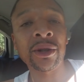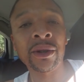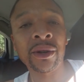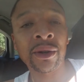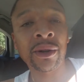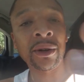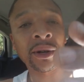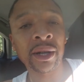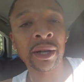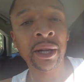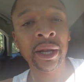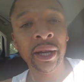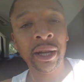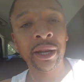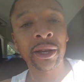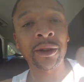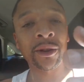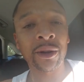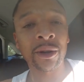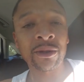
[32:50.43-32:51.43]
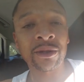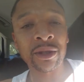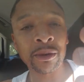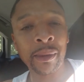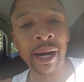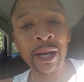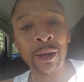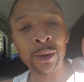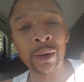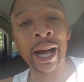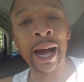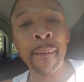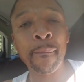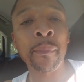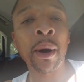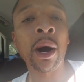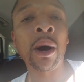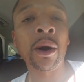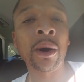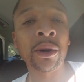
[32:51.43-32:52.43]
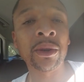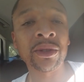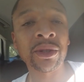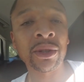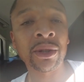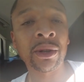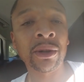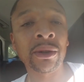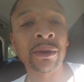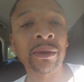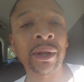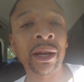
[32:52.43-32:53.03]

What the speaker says: know. Somebody who got balls, you know.